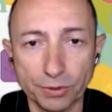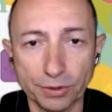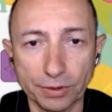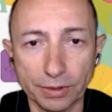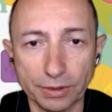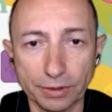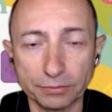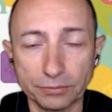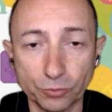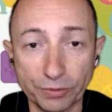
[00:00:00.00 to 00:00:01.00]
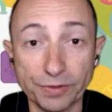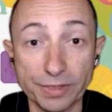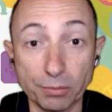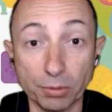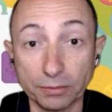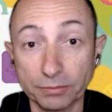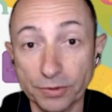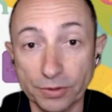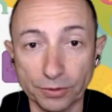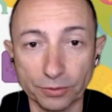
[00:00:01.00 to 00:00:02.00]
were uh, were visible.
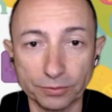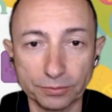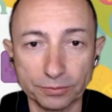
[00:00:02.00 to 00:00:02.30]
So